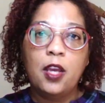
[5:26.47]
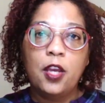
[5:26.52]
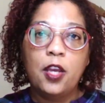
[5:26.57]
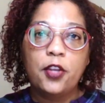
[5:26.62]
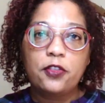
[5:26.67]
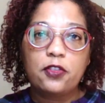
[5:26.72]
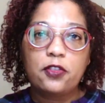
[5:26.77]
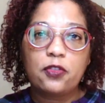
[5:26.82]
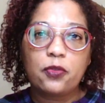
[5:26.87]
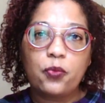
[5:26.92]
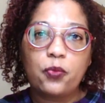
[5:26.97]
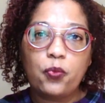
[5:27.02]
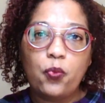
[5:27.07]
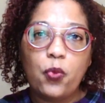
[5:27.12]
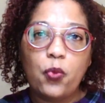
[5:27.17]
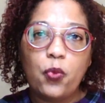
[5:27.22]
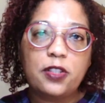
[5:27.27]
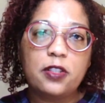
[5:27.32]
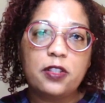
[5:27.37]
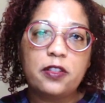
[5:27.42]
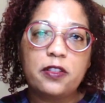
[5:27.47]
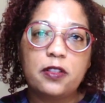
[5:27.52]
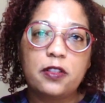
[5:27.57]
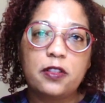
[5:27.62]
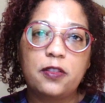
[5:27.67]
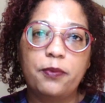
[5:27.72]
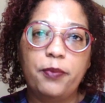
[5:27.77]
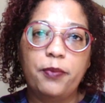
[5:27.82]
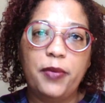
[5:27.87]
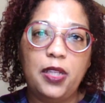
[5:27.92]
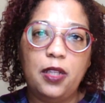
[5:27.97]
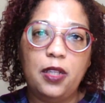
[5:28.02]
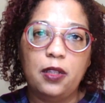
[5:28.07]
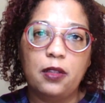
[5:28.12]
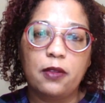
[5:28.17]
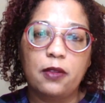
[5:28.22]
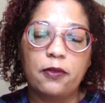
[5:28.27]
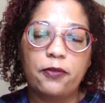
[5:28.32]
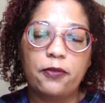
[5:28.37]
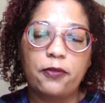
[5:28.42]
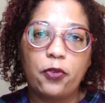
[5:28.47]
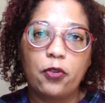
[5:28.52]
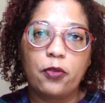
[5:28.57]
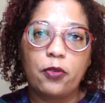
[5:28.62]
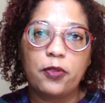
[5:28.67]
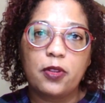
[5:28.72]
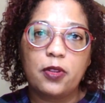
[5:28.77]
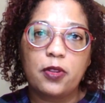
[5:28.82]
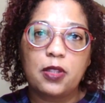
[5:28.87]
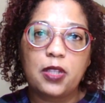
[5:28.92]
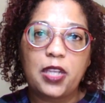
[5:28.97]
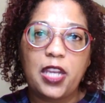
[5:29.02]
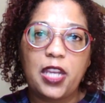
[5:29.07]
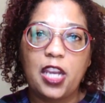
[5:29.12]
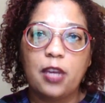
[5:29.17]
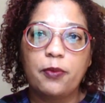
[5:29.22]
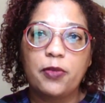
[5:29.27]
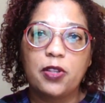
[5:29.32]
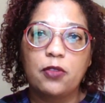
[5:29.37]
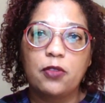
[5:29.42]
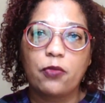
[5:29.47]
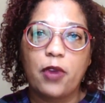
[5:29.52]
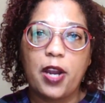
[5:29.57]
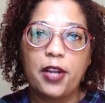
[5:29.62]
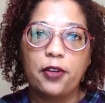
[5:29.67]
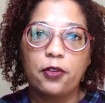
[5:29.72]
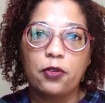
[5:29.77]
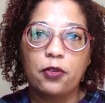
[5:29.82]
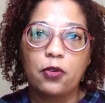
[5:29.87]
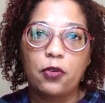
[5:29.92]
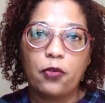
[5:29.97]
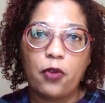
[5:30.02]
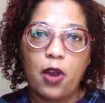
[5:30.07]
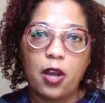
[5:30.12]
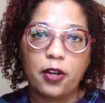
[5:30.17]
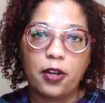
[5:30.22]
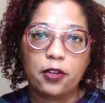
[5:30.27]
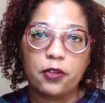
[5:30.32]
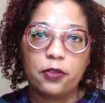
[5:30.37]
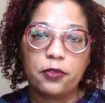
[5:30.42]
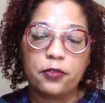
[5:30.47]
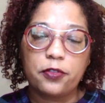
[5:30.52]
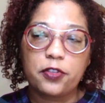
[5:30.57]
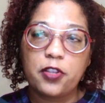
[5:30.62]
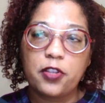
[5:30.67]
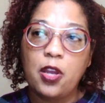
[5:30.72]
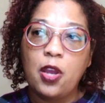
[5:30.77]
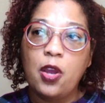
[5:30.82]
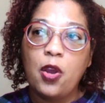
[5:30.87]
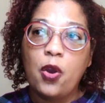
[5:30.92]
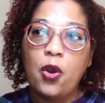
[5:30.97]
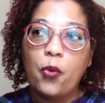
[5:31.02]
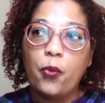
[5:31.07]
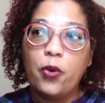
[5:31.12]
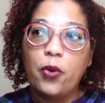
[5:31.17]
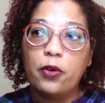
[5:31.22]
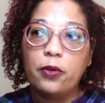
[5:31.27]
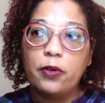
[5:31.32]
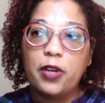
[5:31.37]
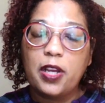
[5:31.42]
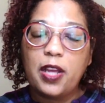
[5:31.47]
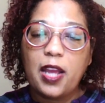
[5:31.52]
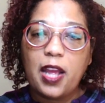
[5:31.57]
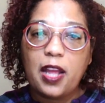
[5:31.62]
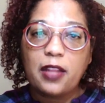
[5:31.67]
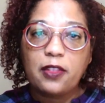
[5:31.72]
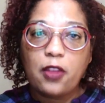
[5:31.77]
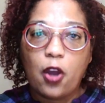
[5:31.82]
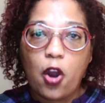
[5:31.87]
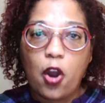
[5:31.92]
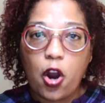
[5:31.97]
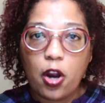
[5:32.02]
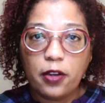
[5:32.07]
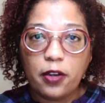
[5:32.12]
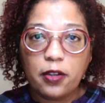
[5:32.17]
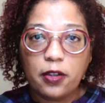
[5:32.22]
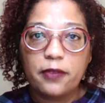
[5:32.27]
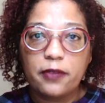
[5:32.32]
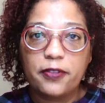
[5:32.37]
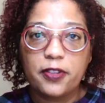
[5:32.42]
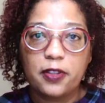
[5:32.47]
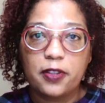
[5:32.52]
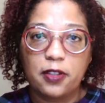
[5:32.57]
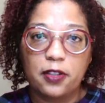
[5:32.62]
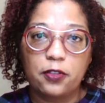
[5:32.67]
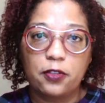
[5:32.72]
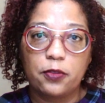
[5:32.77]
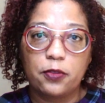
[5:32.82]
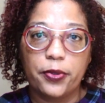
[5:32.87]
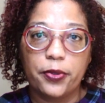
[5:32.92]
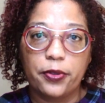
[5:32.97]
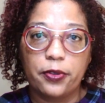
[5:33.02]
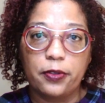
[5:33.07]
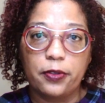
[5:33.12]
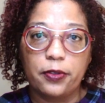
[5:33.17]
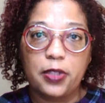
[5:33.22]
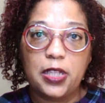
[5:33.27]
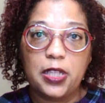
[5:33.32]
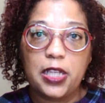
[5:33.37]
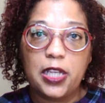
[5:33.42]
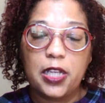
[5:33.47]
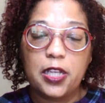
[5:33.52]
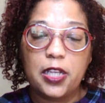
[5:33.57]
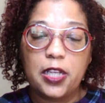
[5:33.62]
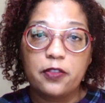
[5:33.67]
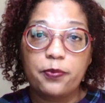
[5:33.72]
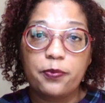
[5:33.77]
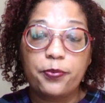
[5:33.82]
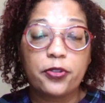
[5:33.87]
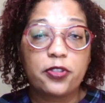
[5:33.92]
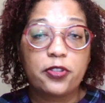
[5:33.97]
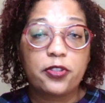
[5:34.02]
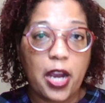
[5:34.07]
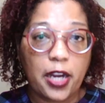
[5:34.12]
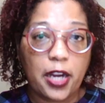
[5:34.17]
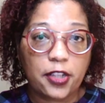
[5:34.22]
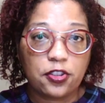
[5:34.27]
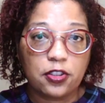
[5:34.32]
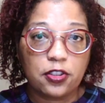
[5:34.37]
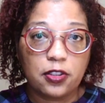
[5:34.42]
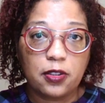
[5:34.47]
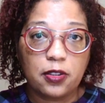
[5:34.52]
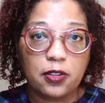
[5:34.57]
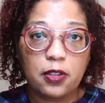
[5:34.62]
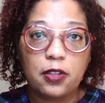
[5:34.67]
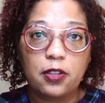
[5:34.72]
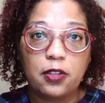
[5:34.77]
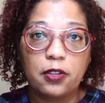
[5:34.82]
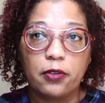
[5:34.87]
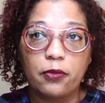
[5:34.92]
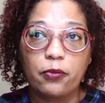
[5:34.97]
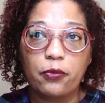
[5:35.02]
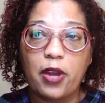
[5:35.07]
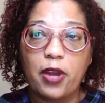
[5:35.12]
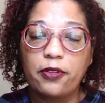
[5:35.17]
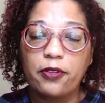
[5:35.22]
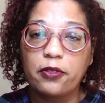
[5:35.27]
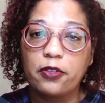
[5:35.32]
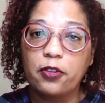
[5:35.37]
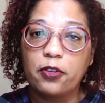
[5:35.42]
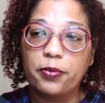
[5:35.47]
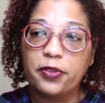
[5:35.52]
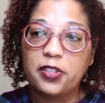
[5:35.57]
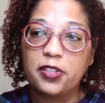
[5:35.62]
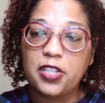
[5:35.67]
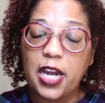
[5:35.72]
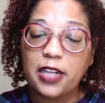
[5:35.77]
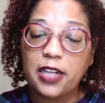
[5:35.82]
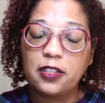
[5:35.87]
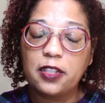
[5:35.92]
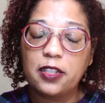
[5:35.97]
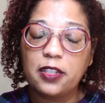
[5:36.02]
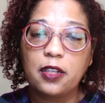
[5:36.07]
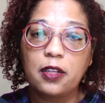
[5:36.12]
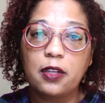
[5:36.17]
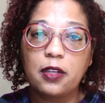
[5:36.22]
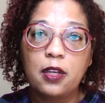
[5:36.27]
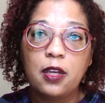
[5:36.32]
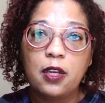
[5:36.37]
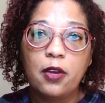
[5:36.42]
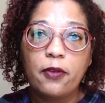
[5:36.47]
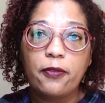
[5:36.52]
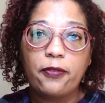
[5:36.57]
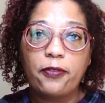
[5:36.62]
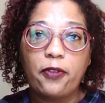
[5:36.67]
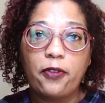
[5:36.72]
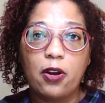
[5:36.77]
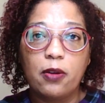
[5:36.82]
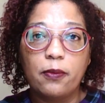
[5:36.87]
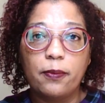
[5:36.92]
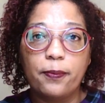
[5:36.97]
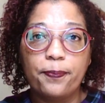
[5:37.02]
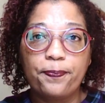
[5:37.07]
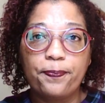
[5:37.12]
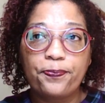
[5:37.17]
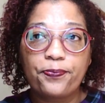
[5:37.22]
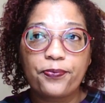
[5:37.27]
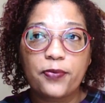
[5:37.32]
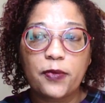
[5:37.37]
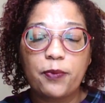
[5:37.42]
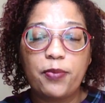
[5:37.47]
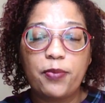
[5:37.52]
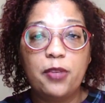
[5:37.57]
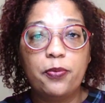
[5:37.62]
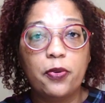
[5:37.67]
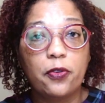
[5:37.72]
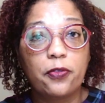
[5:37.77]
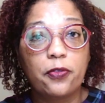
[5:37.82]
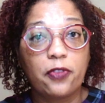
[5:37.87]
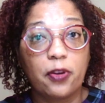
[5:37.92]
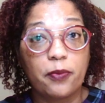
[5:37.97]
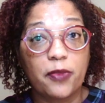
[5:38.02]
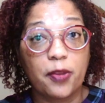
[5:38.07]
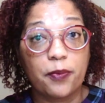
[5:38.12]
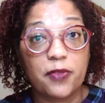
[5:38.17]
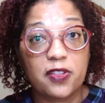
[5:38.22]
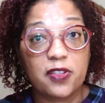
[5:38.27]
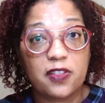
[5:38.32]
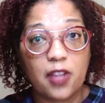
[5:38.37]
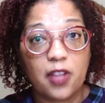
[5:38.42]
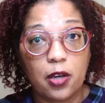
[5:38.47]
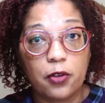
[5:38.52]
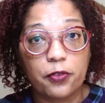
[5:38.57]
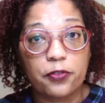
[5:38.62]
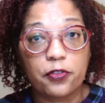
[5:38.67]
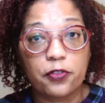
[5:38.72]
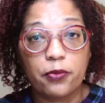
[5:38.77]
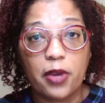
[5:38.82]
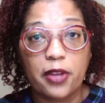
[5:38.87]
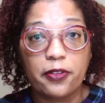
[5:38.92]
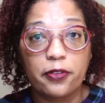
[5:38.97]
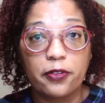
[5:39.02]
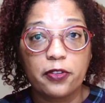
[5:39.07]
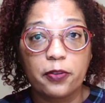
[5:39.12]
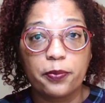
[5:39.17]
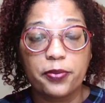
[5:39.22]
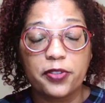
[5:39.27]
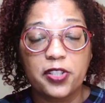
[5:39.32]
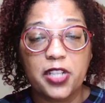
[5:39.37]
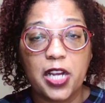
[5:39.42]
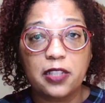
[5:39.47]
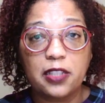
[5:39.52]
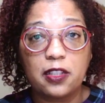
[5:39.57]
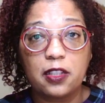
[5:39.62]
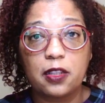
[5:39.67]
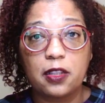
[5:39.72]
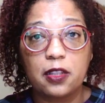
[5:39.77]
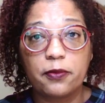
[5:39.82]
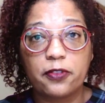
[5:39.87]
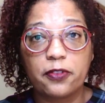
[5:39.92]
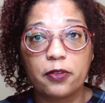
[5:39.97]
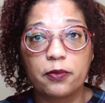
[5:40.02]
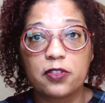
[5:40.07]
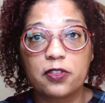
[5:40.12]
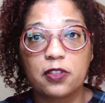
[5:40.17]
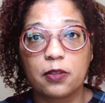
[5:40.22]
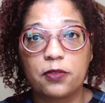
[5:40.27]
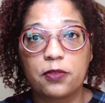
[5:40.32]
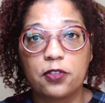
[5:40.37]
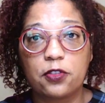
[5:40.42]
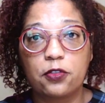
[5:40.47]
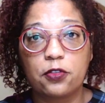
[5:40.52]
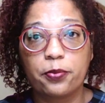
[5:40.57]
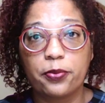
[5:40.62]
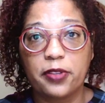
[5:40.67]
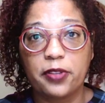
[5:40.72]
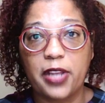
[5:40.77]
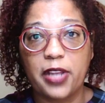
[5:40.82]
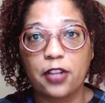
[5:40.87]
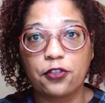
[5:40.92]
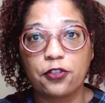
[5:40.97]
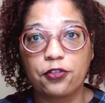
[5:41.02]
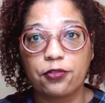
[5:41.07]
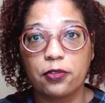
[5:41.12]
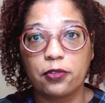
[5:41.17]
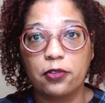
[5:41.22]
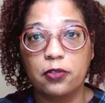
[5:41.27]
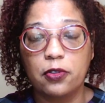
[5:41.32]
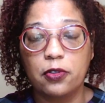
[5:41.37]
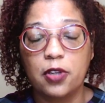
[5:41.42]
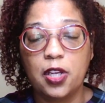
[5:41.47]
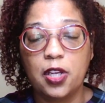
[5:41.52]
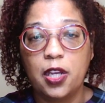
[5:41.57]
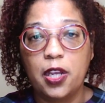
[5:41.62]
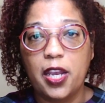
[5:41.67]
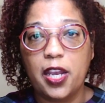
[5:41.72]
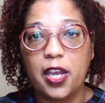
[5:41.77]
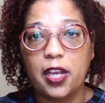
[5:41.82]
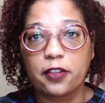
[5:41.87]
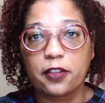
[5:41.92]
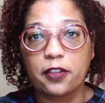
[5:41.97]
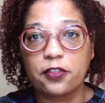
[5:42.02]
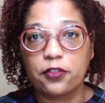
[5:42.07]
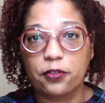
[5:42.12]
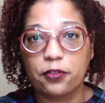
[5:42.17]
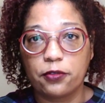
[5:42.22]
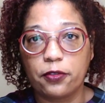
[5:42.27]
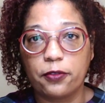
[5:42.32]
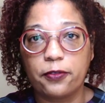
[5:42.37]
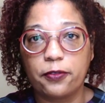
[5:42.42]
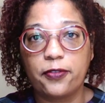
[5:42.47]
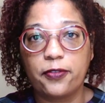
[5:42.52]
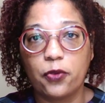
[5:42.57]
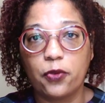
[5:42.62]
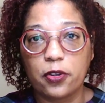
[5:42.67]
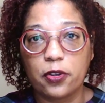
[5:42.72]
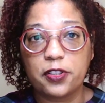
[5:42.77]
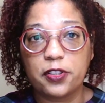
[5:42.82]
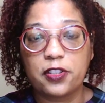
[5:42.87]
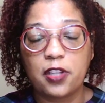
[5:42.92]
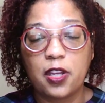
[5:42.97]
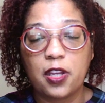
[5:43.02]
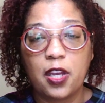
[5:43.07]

So, what does this mean for Cambion-Rider Chronicles? Well, the heart of a Thunderbird is protection. Rather they're protecting from people from themselves, or rather they're protecting them from some supernatural external force.